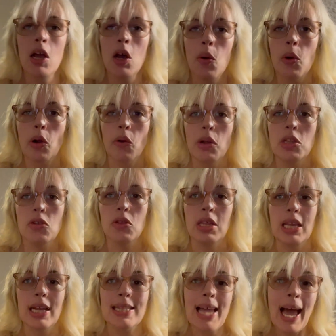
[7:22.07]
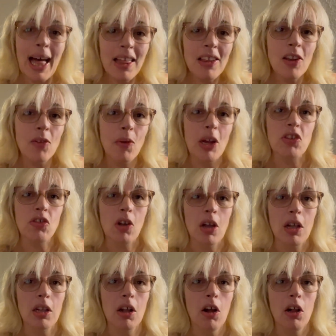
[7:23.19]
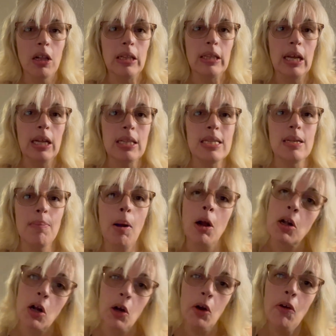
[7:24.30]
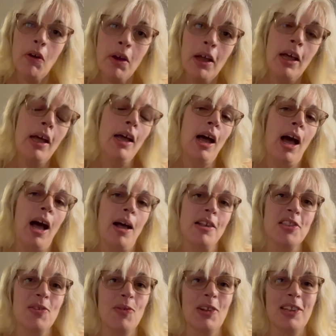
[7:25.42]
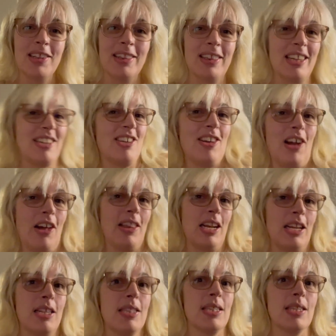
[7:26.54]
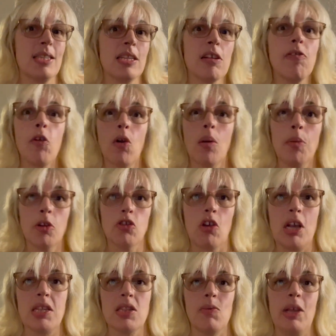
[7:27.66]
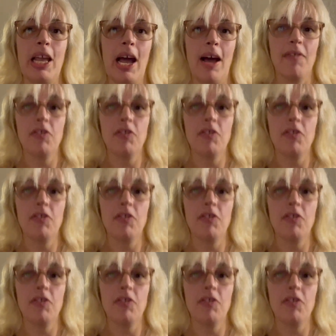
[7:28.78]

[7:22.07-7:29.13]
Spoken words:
We're going to the Italian restaurant called DeMario. So we'll let you know how that is. This is a formal dress, so we have